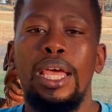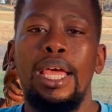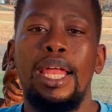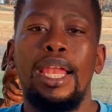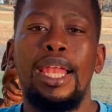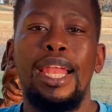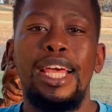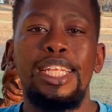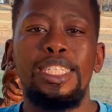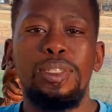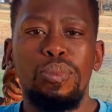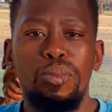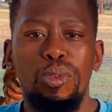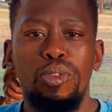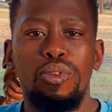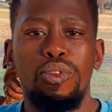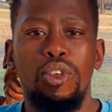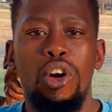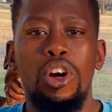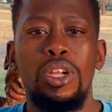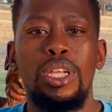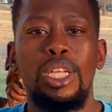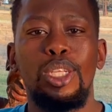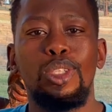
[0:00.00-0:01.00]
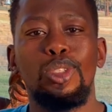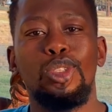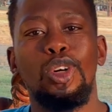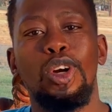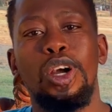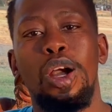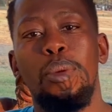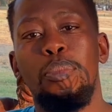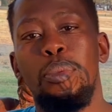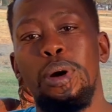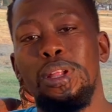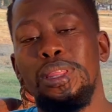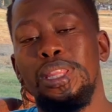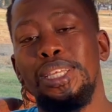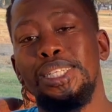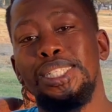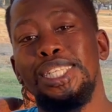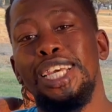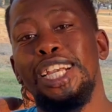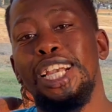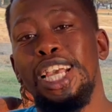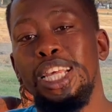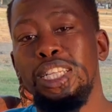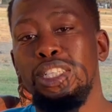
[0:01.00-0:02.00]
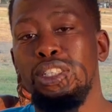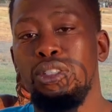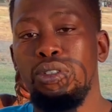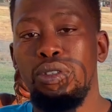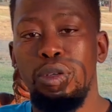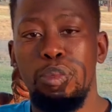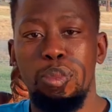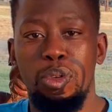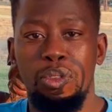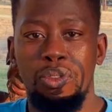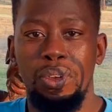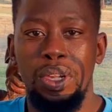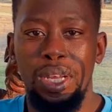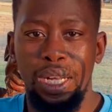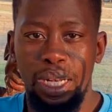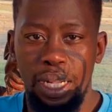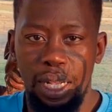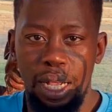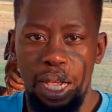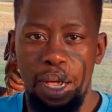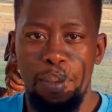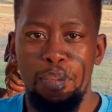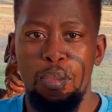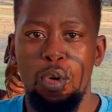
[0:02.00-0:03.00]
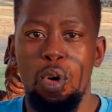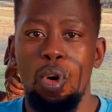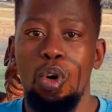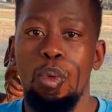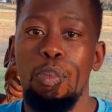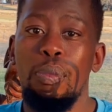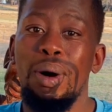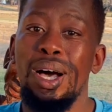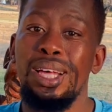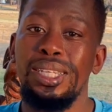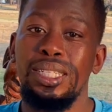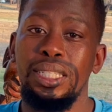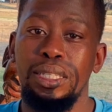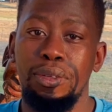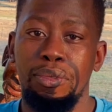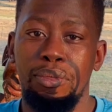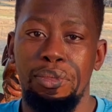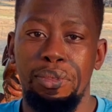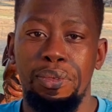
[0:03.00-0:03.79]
Let's move on and talk about the second stream of income, or passive.